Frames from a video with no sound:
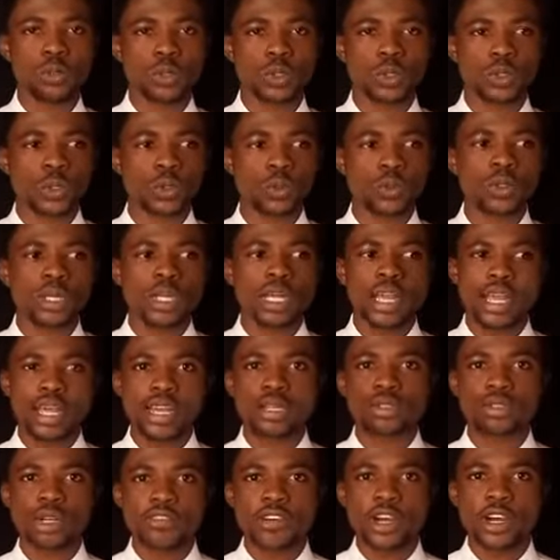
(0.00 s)
So
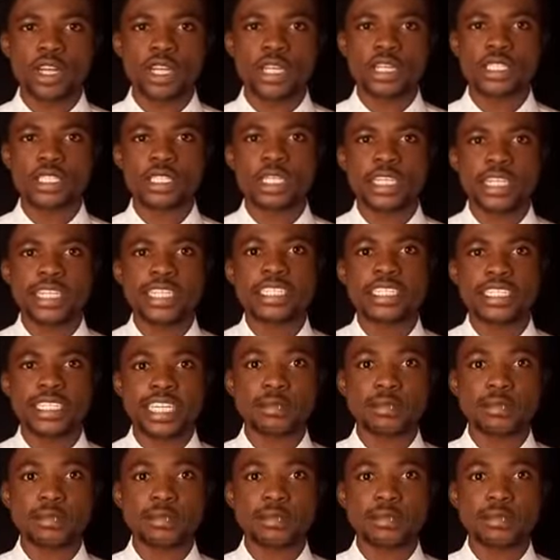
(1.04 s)
electoral violence is